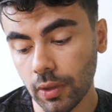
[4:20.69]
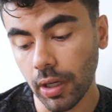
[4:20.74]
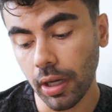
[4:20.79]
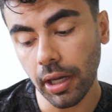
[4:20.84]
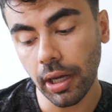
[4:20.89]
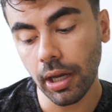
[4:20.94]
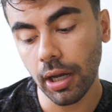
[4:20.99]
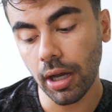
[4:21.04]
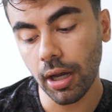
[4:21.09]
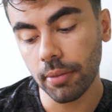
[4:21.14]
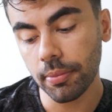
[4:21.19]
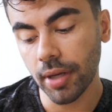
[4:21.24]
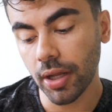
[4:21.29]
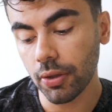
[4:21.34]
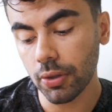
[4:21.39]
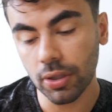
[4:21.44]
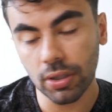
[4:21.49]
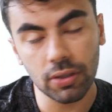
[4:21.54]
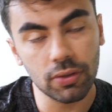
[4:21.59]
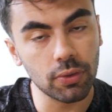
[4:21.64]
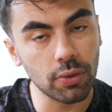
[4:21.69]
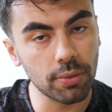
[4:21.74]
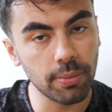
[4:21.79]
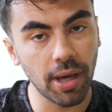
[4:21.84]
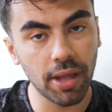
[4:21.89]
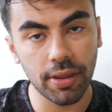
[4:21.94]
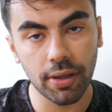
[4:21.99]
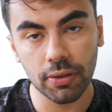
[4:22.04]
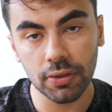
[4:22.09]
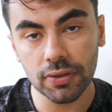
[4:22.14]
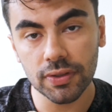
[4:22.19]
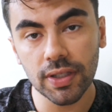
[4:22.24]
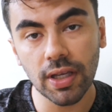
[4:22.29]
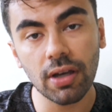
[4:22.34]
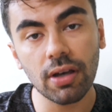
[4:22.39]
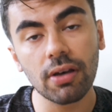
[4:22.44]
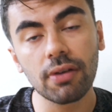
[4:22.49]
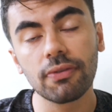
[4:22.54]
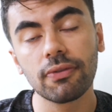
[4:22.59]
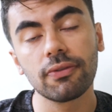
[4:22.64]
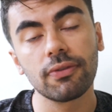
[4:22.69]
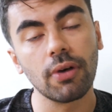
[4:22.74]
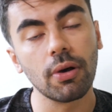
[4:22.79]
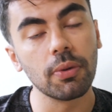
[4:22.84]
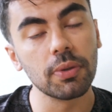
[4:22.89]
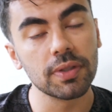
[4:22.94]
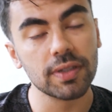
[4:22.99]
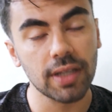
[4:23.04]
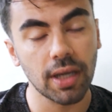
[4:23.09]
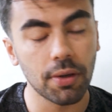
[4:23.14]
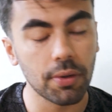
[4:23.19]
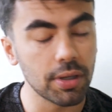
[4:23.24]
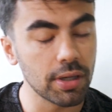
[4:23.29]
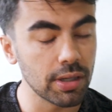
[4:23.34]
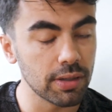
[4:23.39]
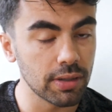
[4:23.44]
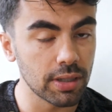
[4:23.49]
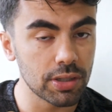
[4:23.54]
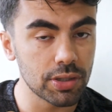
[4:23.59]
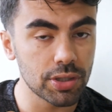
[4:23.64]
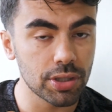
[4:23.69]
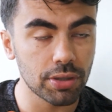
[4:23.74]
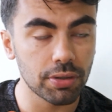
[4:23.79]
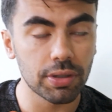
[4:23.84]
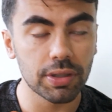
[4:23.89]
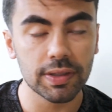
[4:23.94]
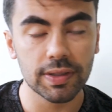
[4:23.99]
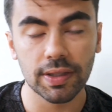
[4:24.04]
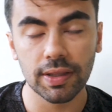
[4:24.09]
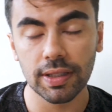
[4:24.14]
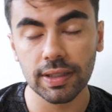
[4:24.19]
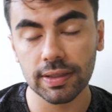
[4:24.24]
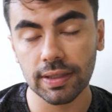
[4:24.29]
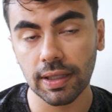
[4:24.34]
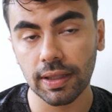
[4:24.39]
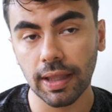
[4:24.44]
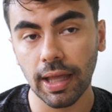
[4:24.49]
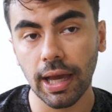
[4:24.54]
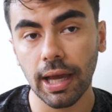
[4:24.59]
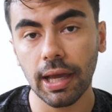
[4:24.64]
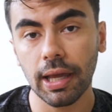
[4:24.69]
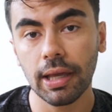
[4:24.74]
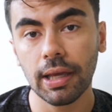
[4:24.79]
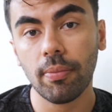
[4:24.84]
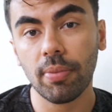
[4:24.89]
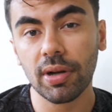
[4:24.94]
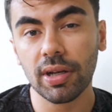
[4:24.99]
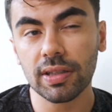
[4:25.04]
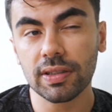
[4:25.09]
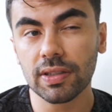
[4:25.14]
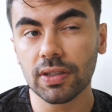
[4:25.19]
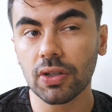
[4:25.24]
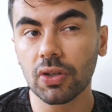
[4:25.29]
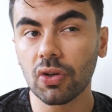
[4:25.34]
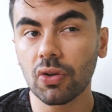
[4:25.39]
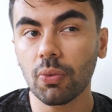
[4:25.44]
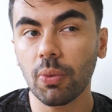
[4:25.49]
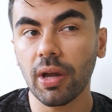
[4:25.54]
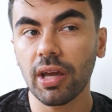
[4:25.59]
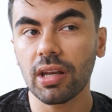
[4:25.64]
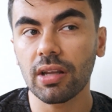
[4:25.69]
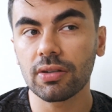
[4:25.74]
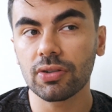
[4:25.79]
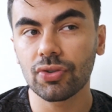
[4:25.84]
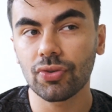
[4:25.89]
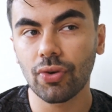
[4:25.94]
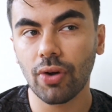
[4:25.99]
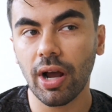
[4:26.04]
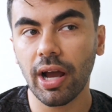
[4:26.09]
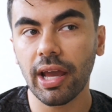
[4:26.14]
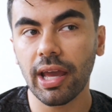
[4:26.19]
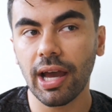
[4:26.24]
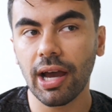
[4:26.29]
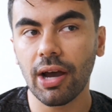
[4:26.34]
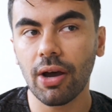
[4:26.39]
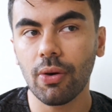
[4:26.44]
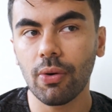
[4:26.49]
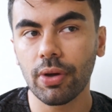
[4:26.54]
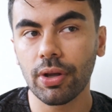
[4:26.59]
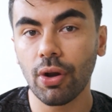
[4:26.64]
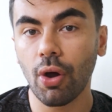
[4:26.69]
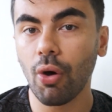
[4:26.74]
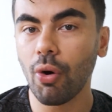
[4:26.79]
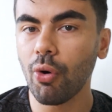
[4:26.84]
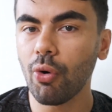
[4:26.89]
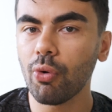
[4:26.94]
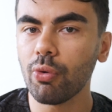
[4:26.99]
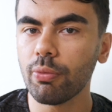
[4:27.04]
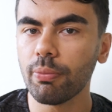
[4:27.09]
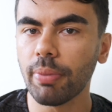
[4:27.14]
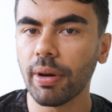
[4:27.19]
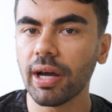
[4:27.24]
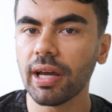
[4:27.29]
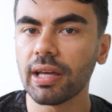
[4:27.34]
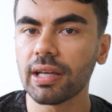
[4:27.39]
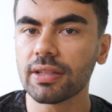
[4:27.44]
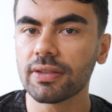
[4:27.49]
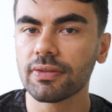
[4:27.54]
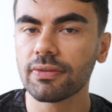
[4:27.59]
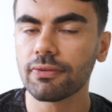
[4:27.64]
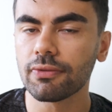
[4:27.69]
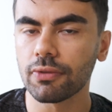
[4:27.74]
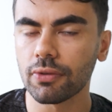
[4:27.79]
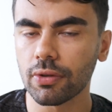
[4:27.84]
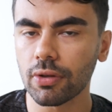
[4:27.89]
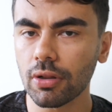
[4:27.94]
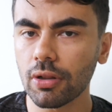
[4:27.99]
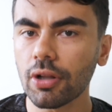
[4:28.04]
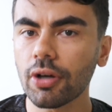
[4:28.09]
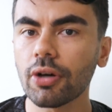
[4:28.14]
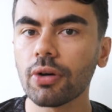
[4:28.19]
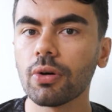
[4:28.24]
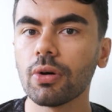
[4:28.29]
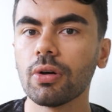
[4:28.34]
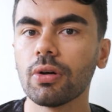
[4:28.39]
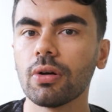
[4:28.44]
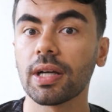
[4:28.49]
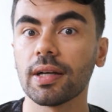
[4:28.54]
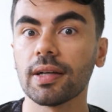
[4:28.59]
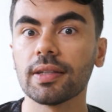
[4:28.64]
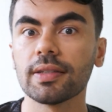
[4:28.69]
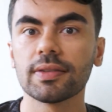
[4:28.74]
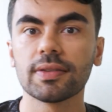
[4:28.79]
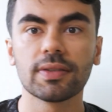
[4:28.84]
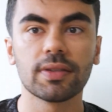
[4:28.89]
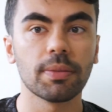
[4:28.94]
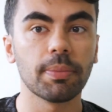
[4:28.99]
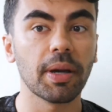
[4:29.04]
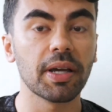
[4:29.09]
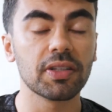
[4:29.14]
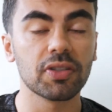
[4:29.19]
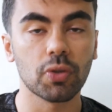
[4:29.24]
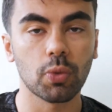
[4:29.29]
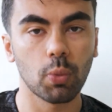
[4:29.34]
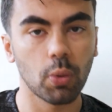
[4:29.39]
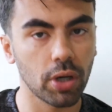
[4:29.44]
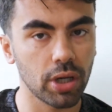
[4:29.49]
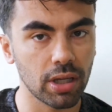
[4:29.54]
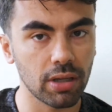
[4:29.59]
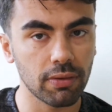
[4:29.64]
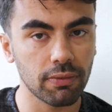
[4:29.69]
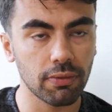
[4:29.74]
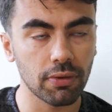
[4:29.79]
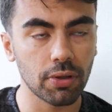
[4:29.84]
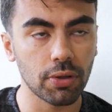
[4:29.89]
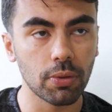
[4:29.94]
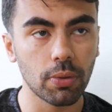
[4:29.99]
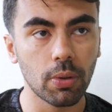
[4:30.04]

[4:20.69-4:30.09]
Now you can do the math out yourself, always count in insurance and things like that. But it's a good way to try out and own bikes for the low because the bikes are working for you.